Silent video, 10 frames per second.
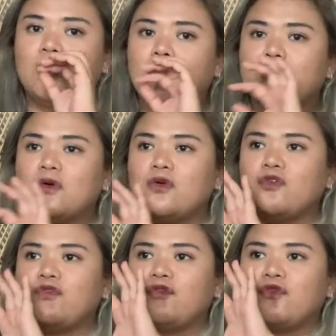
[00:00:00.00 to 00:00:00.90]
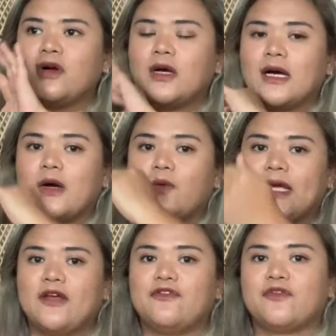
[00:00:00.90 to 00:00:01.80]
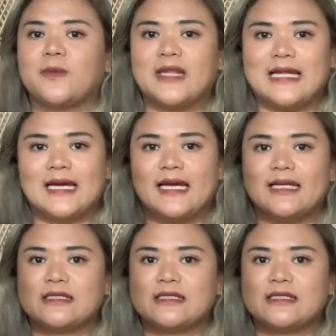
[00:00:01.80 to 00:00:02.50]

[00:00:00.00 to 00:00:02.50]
move away from the light.